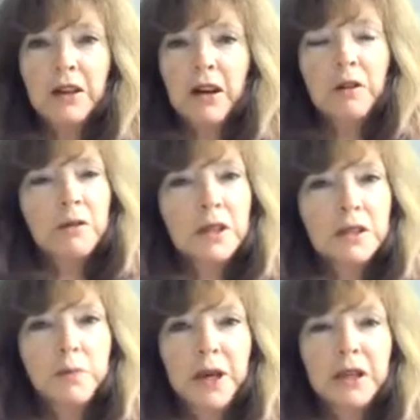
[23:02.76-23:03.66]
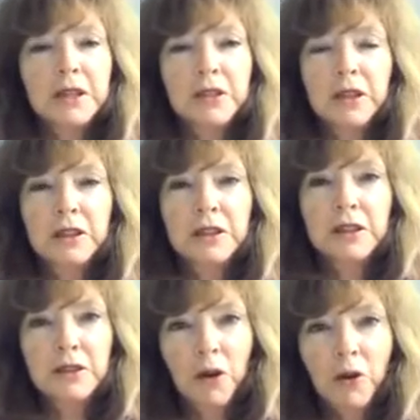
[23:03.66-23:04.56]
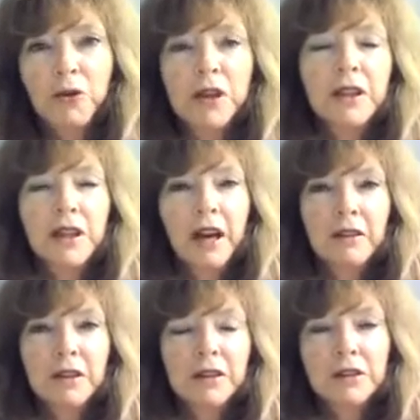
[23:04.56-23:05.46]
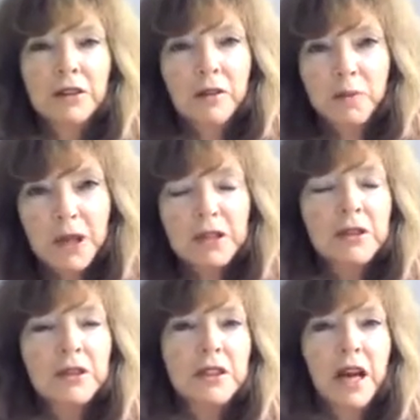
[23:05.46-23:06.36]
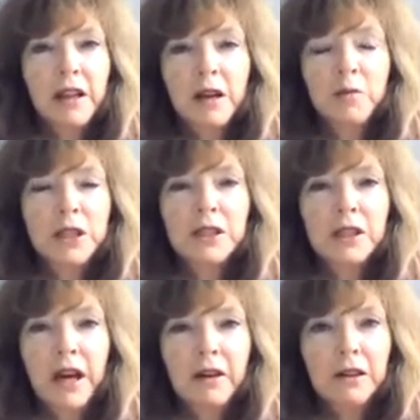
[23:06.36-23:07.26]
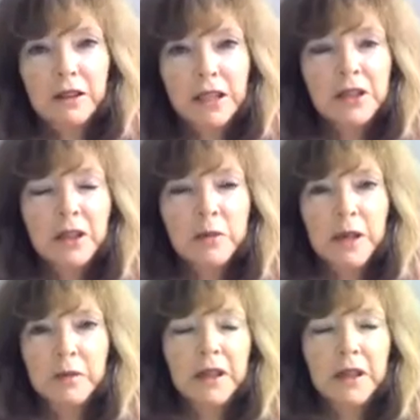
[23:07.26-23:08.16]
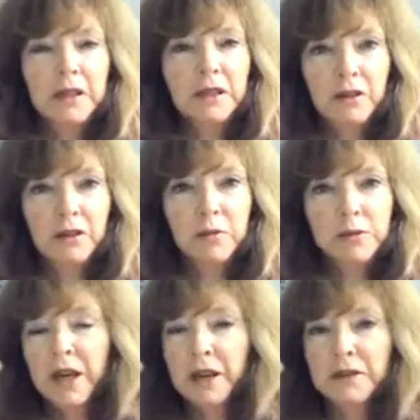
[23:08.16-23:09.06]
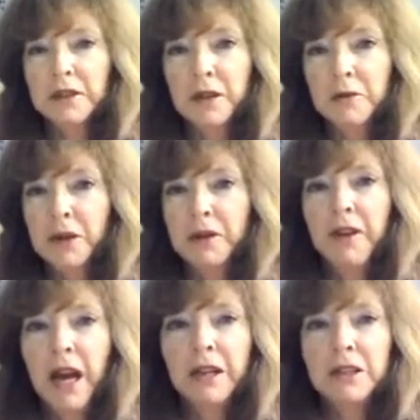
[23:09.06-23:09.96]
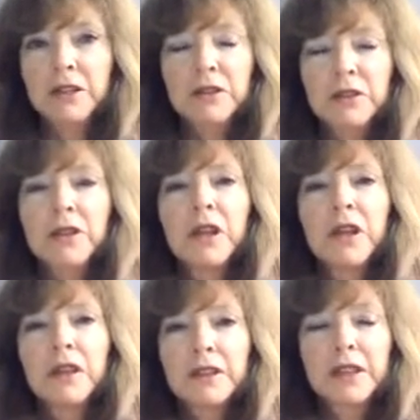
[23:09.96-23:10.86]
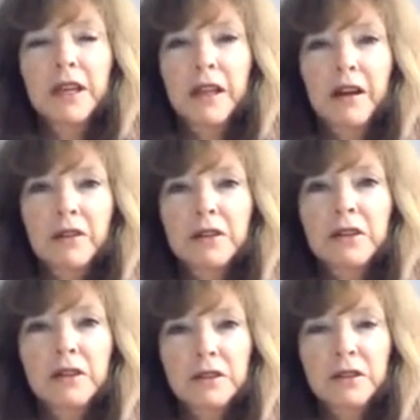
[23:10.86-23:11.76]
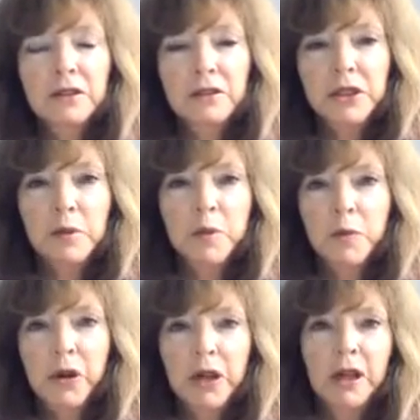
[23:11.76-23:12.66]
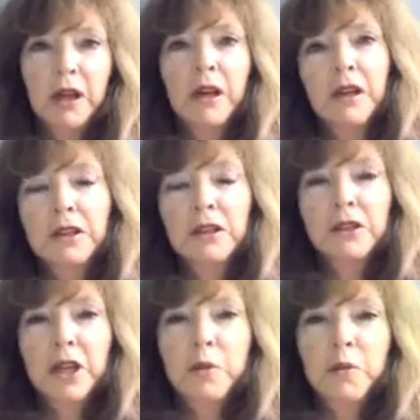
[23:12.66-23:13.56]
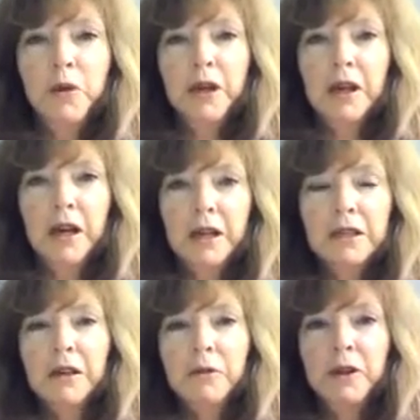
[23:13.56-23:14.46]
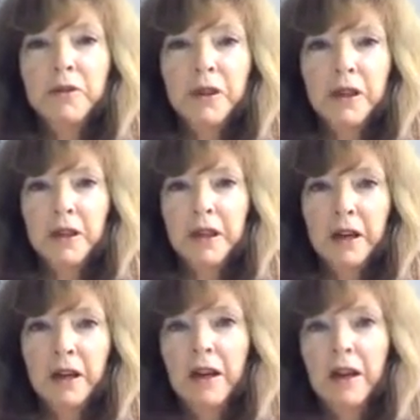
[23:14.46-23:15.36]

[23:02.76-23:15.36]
it all was Bear Stearns' own collateral. So if Bear Stearns had that much collateral, they should have been able to get the loan themselves and they wouldn't have had to sell out to J.P. Morgan. So J.P. Morgan got a clear windfall on that,